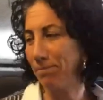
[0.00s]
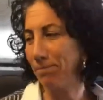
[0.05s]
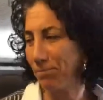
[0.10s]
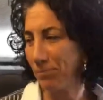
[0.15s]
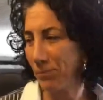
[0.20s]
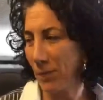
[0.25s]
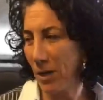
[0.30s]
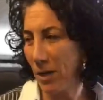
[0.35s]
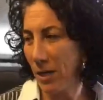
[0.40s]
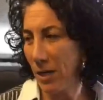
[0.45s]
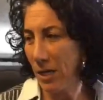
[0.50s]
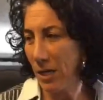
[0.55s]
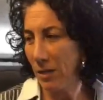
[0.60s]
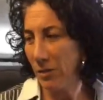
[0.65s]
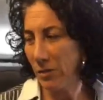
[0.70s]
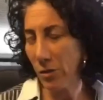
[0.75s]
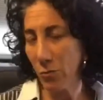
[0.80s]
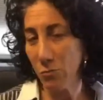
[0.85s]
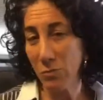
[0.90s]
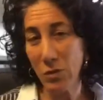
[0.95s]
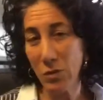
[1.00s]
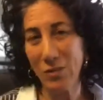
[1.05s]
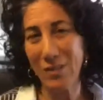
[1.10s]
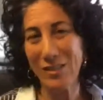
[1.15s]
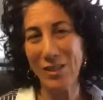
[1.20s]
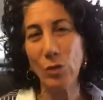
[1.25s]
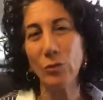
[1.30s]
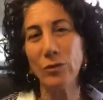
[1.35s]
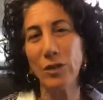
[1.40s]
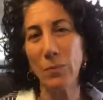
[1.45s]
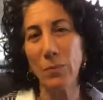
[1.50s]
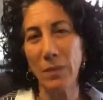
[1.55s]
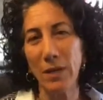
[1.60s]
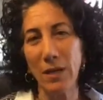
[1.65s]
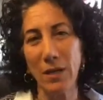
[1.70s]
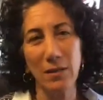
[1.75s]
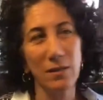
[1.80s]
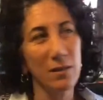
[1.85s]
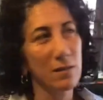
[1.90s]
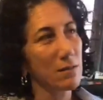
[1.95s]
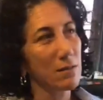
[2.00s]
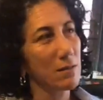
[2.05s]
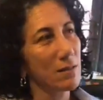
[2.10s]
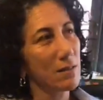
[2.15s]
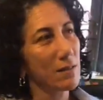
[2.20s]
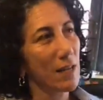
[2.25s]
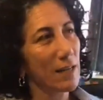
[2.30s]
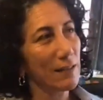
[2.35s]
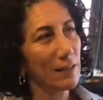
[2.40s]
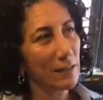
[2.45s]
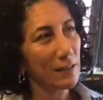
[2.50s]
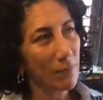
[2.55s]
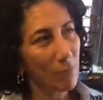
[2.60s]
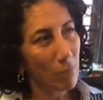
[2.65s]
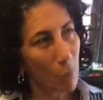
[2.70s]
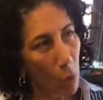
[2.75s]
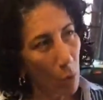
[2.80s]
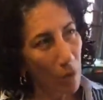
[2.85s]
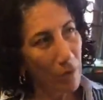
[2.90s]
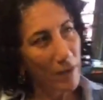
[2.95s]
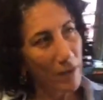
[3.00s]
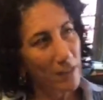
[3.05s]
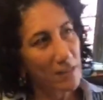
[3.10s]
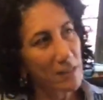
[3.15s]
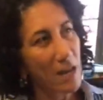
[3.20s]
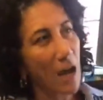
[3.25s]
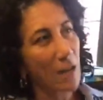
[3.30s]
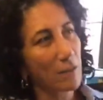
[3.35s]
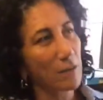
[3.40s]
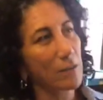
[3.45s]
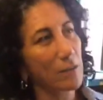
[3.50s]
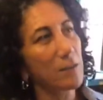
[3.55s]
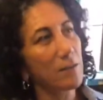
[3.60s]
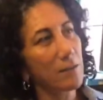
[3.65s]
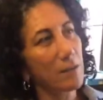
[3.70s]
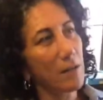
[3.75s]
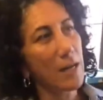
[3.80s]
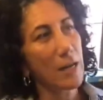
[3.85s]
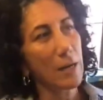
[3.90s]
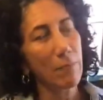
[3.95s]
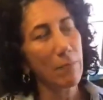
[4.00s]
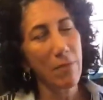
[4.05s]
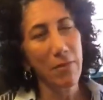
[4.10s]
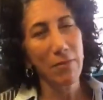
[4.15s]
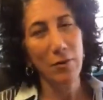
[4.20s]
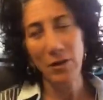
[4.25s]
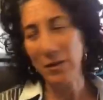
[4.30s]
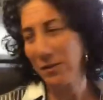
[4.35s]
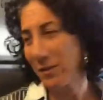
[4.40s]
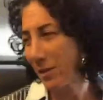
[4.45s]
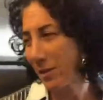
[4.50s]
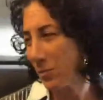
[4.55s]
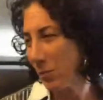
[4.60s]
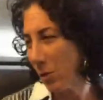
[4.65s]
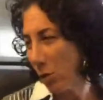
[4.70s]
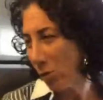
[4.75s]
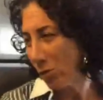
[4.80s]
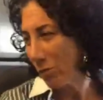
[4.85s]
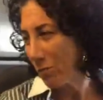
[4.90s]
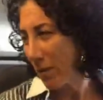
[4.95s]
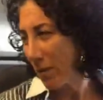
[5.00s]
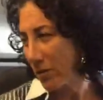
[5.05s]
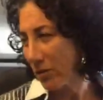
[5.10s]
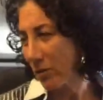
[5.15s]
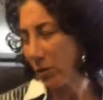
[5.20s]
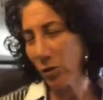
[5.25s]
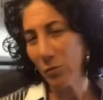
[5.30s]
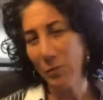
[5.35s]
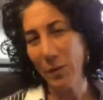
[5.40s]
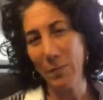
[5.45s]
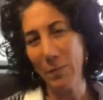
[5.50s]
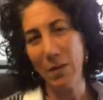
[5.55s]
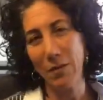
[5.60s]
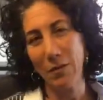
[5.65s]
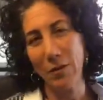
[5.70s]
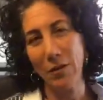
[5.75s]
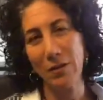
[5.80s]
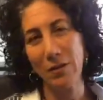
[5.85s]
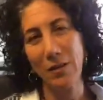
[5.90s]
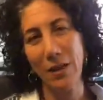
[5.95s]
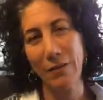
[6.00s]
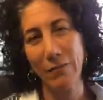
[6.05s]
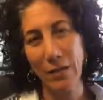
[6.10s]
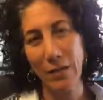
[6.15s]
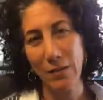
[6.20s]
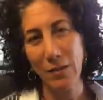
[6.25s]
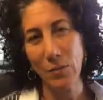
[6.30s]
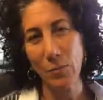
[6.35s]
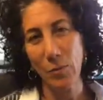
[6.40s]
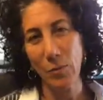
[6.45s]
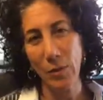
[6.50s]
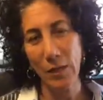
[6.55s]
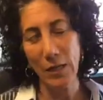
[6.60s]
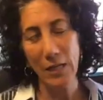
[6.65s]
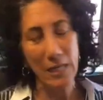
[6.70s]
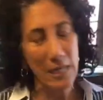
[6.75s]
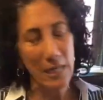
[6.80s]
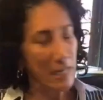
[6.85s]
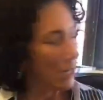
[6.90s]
No, like, so Muse has only been it's slightly more than a toddler, um, 36 mo- months old, maybe 37 at this point.